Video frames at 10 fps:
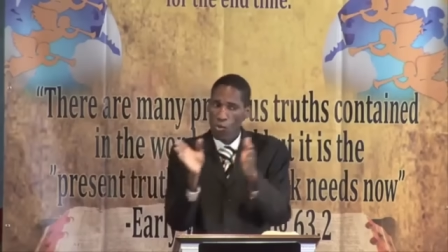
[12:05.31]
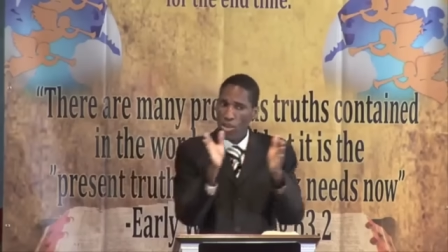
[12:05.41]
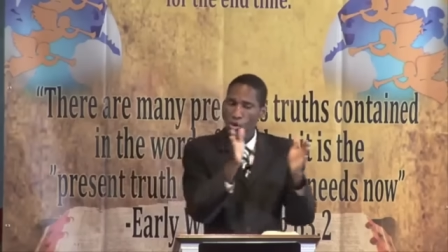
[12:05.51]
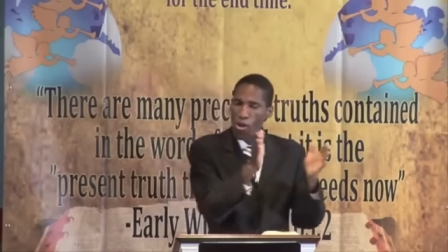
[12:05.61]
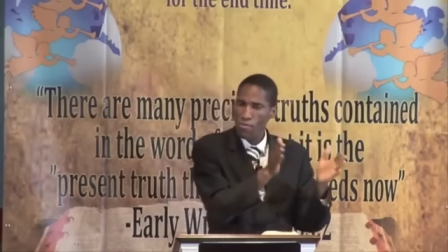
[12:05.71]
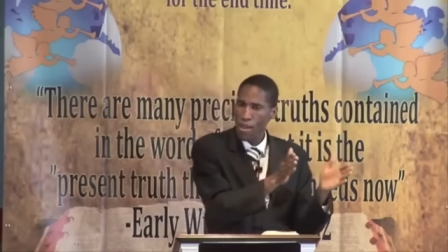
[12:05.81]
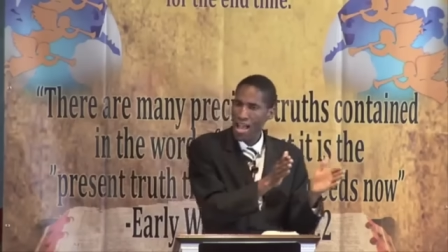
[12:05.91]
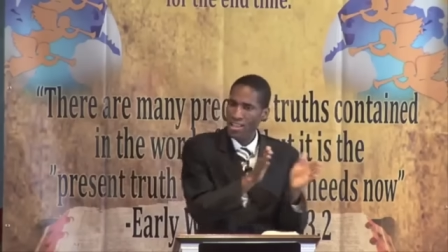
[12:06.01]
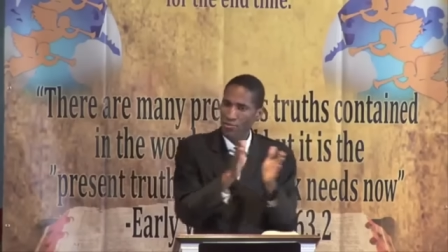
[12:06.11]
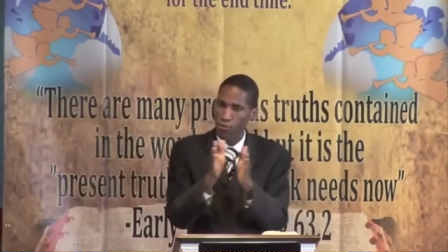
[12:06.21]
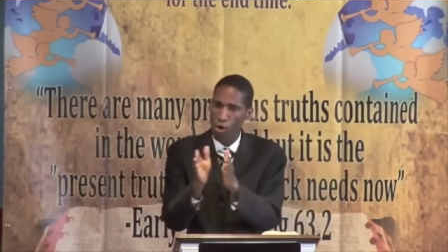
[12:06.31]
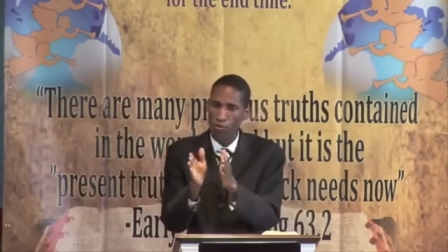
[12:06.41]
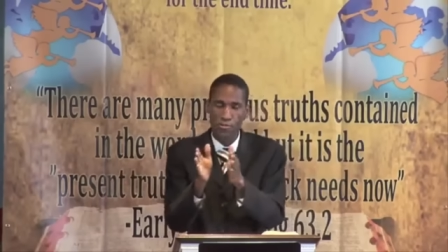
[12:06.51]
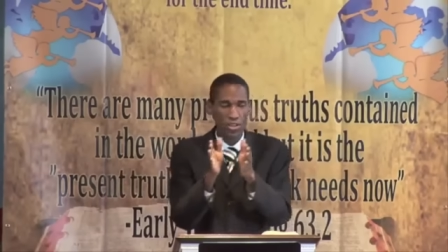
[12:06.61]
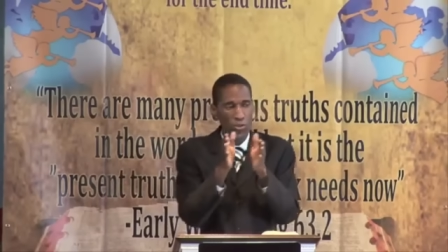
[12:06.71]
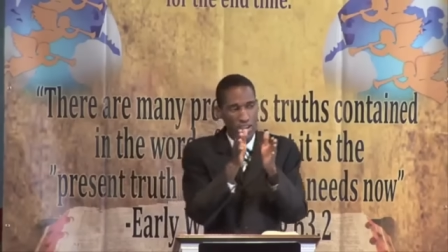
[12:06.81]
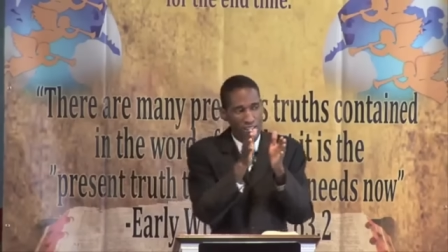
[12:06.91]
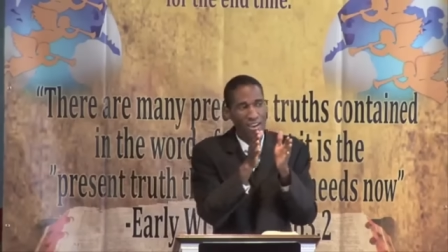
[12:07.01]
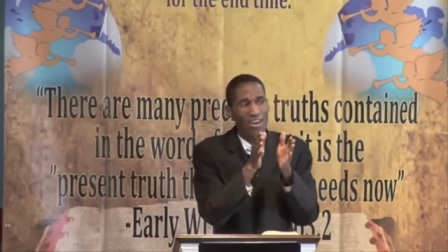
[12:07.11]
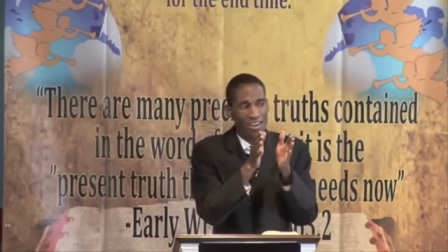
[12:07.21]
We're going back and forth
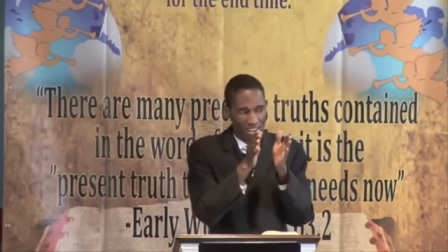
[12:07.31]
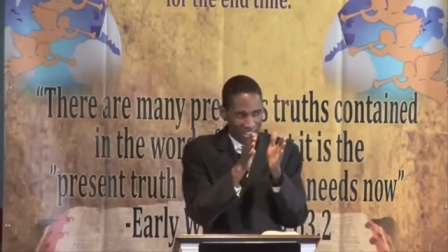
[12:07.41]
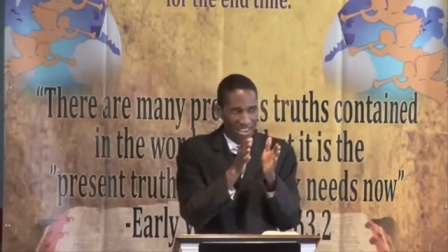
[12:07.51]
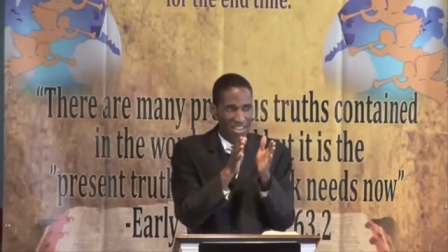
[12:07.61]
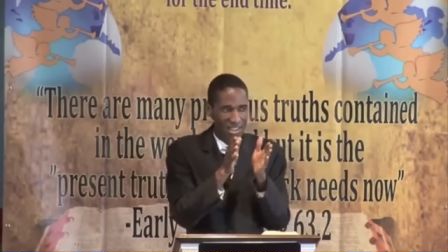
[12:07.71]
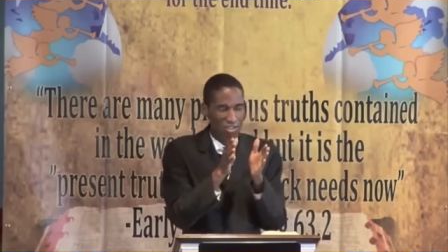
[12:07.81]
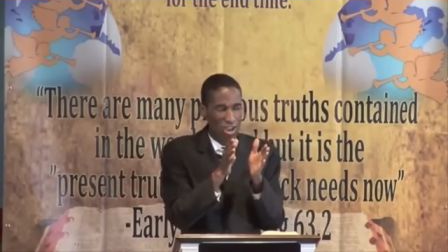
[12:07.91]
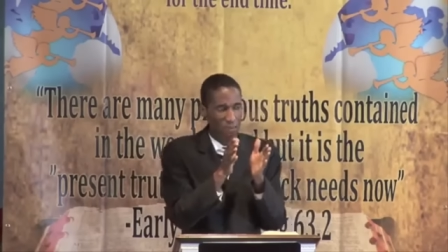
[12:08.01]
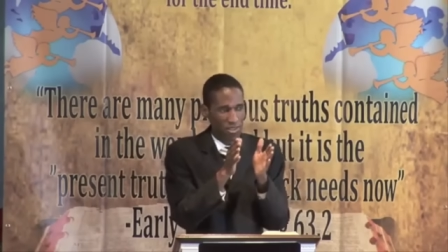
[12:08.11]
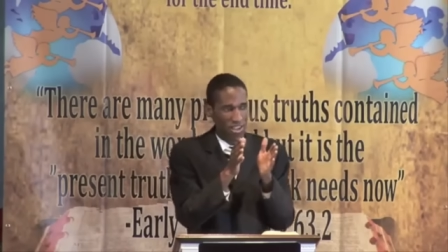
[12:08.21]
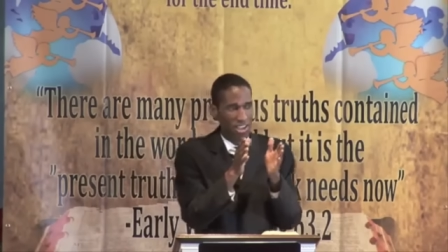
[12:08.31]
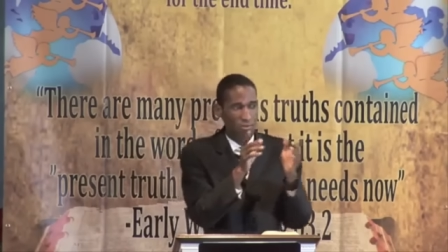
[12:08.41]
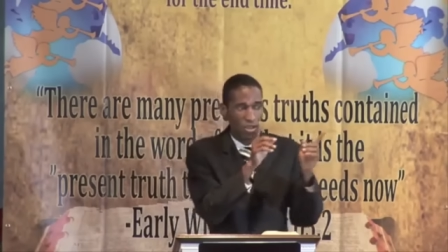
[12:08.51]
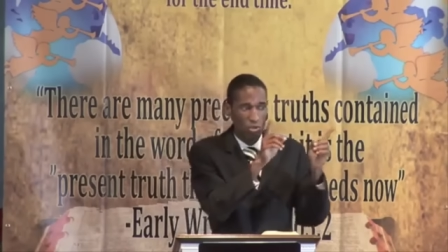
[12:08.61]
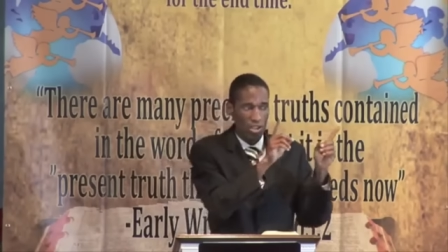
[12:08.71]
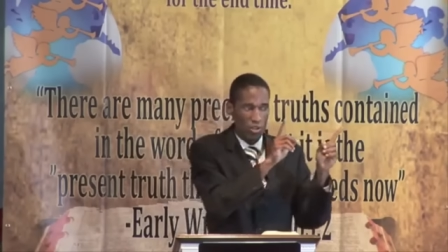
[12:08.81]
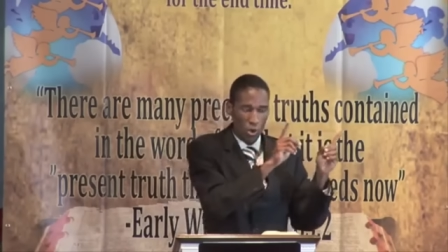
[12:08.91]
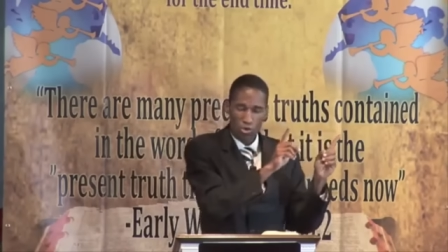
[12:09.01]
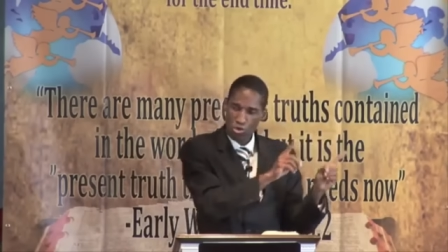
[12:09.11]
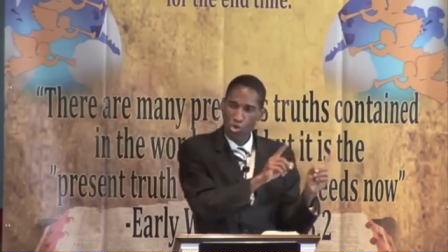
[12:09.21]
between in this chapter here between
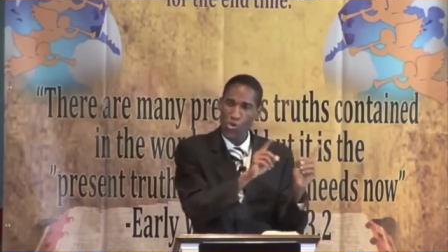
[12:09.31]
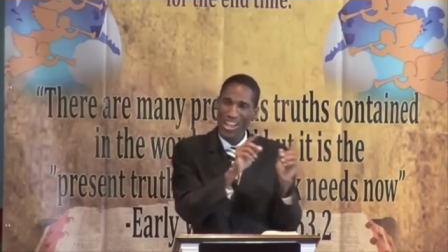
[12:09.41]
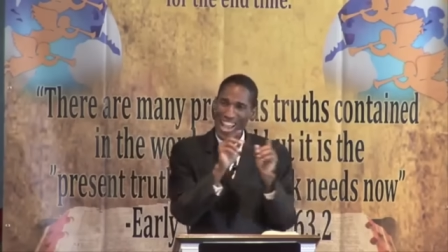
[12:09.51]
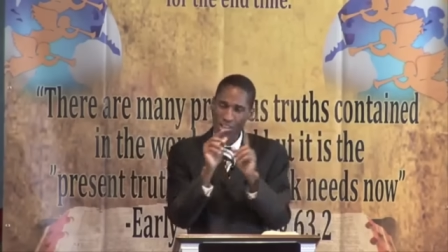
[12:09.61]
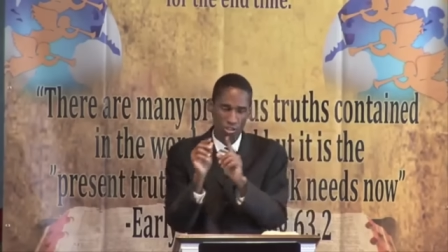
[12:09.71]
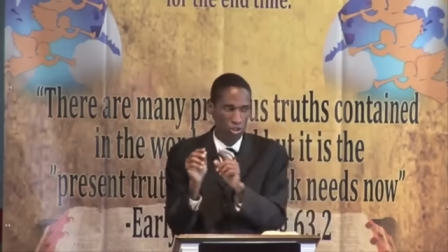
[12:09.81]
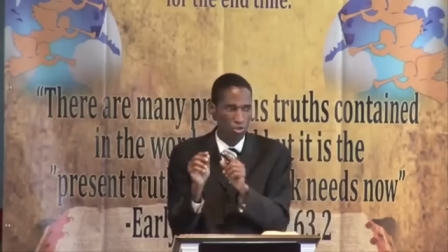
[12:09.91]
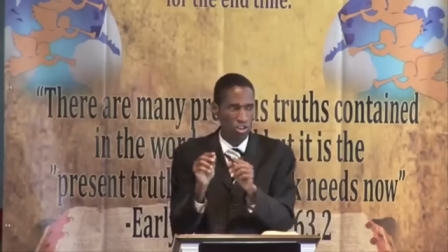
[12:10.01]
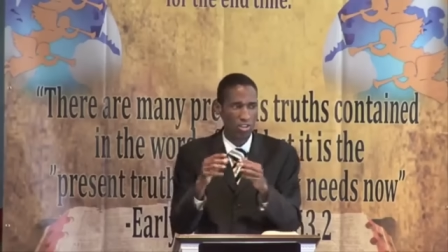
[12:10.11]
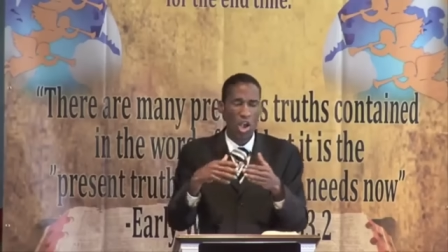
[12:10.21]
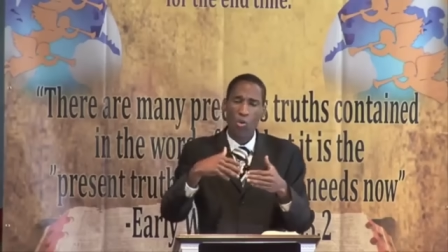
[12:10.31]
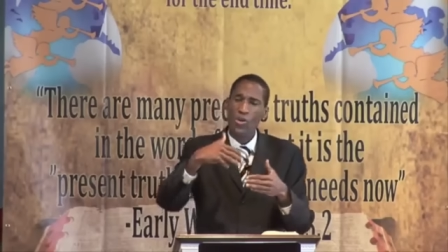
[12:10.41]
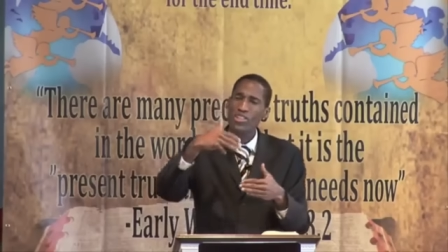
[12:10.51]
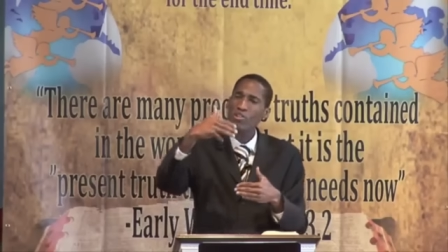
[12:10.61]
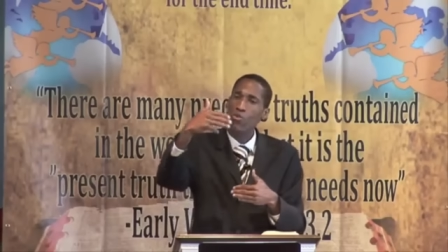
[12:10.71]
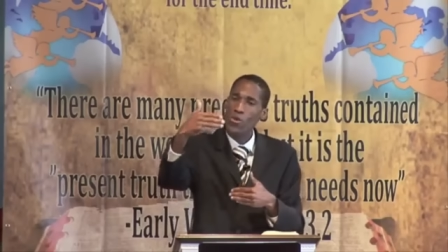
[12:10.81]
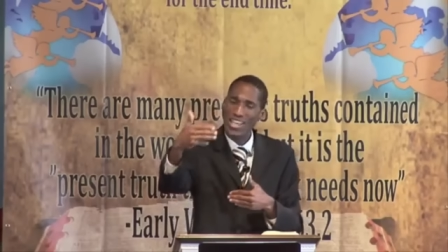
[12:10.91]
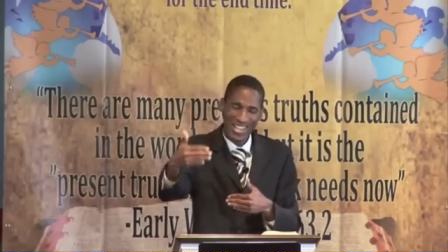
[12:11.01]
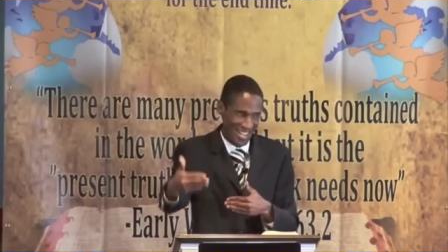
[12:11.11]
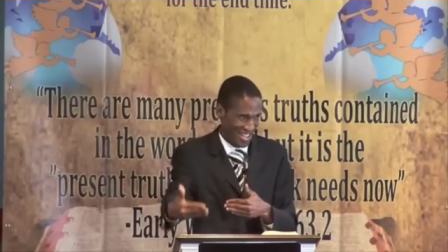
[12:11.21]
those two institutions, which is
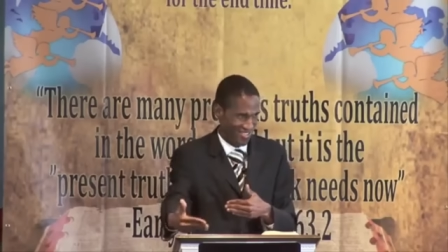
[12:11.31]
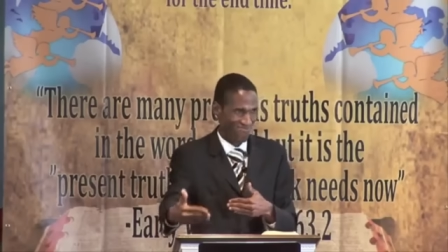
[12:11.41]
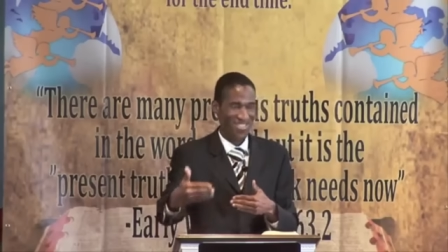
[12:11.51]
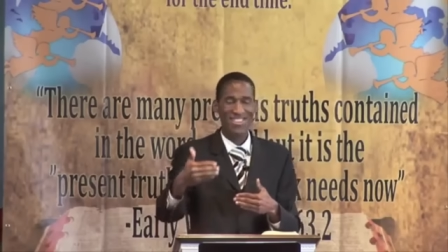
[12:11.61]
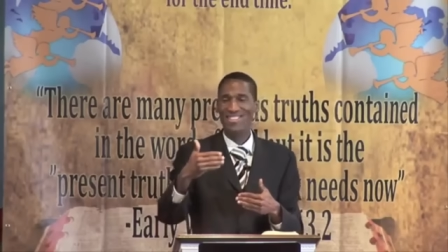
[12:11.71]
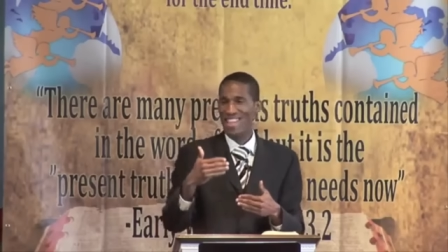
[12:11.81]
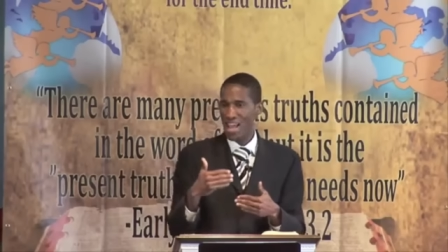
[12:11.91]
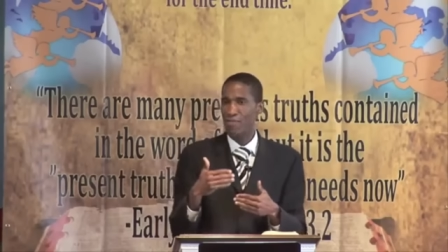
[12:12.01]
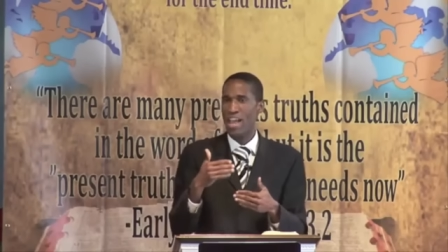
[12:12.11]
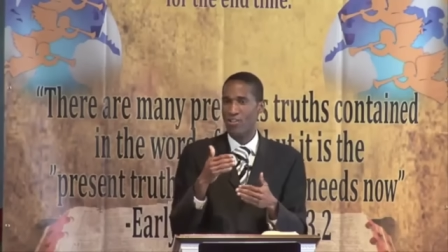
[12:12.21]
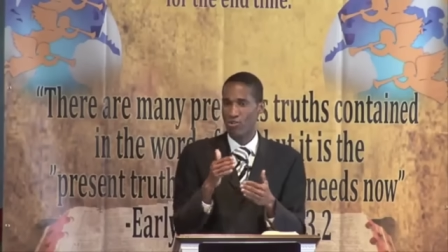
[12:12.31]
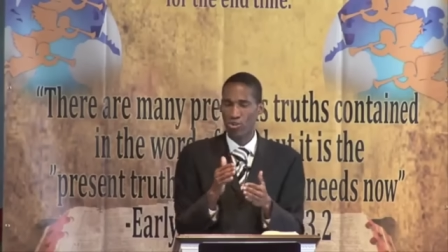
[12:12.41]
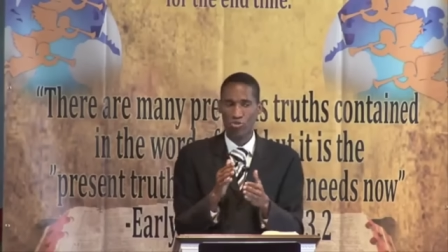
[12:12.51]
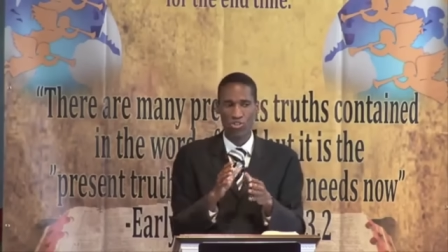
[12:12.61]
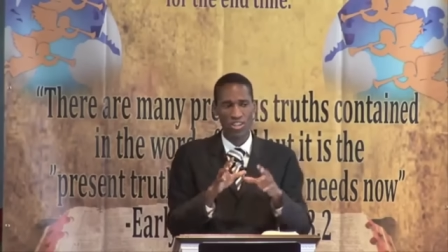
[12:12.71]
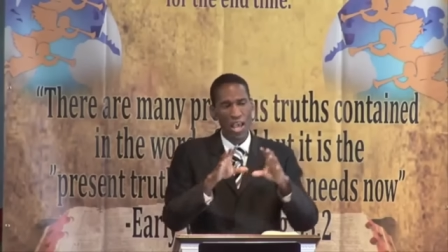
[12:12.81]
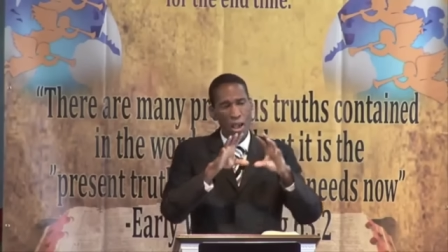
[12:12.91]
really the same institution,